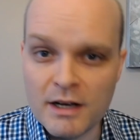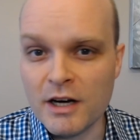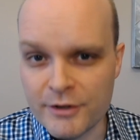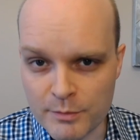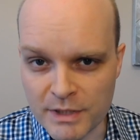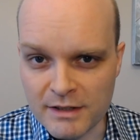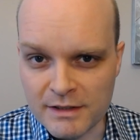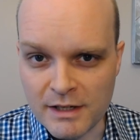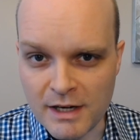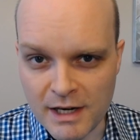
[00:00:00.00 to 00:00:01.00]
under
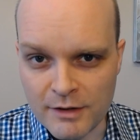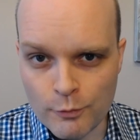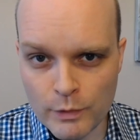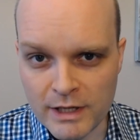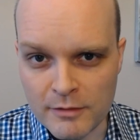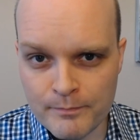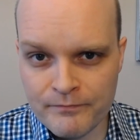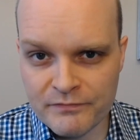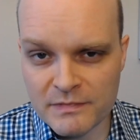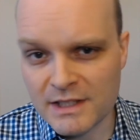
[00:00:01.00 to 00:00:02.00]
McGuinty and Wynne.
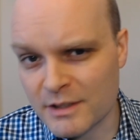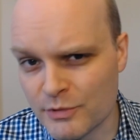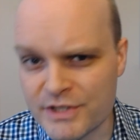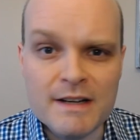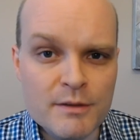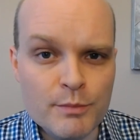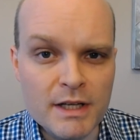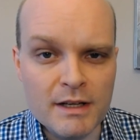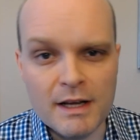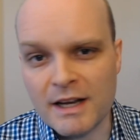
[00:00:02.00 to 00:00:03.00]
The Liberals tend to
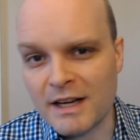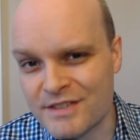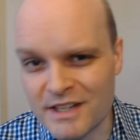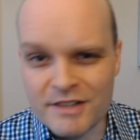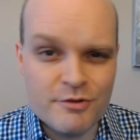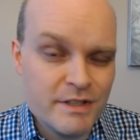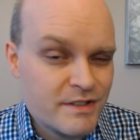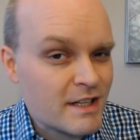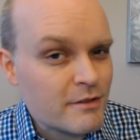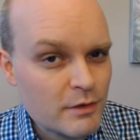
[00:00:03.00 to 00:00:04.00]
be a centrist,
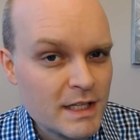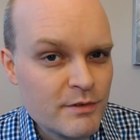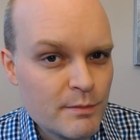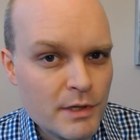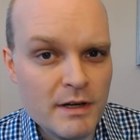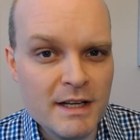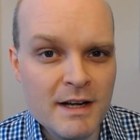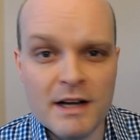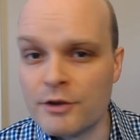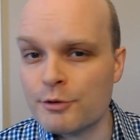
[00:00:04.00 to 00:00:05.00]
centre-left party,
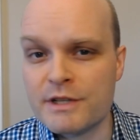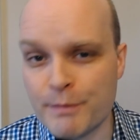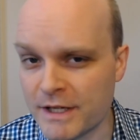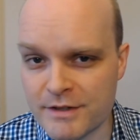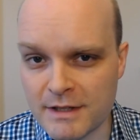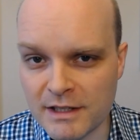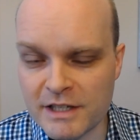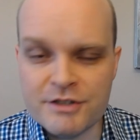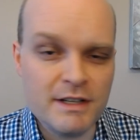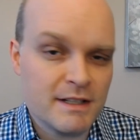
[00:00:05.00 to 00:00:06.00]
though it depends on the election.